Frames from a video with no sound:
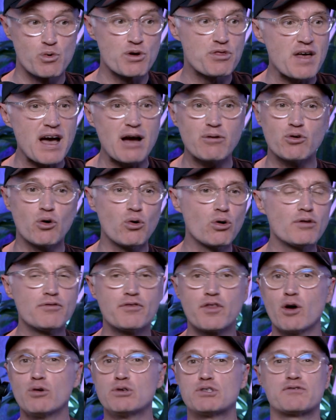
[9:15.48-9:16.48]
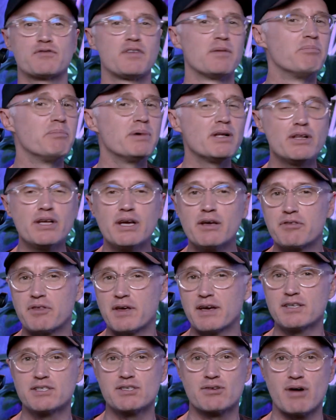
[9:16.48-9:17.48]
Without all of those familiar
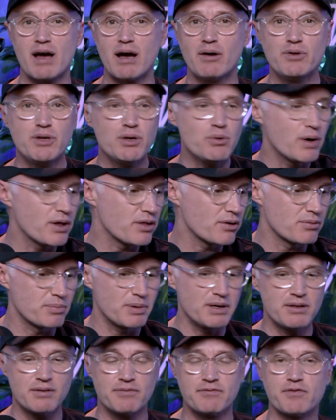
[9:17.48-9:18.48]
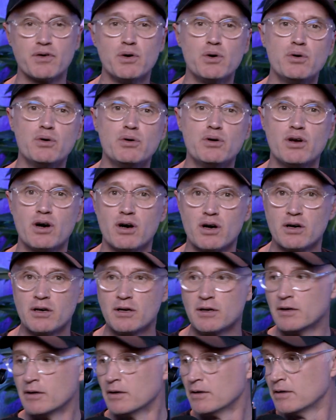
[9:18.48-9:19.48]
things around you, whether it be the food
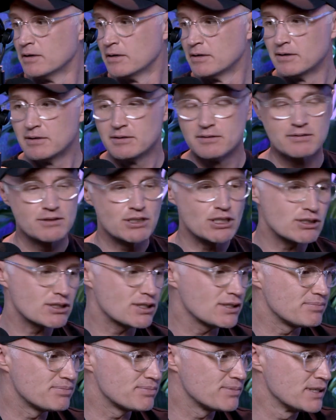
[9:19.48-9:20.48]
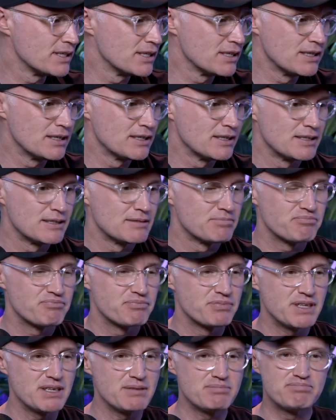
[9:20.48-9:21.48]
or just
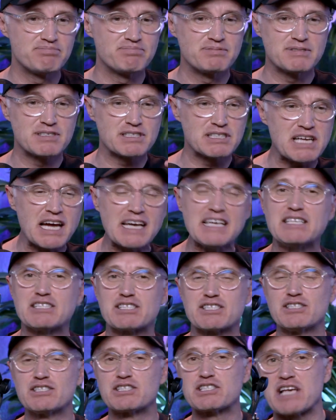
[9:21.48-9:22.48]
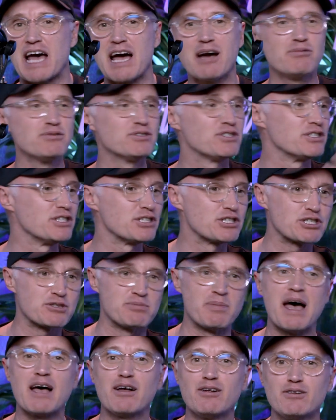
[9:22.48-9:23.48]
the sights and sounds and the
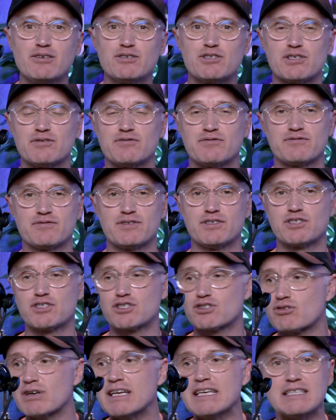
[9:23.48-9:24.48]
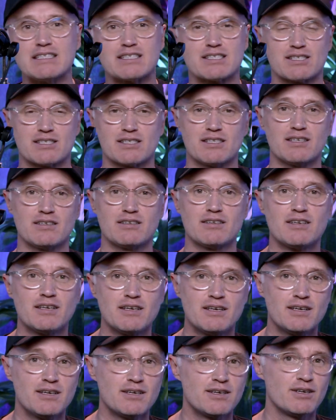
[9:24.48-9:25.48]
smells of the streets that
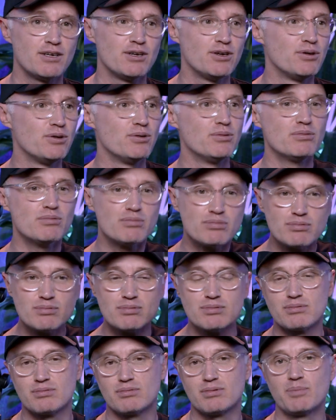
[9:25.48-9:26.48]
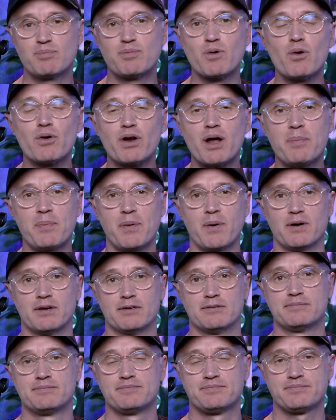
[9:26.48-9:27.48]
you were brought up
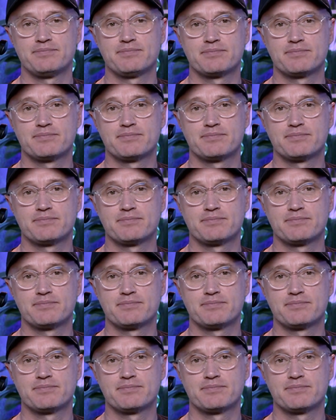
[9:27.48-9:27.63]
on.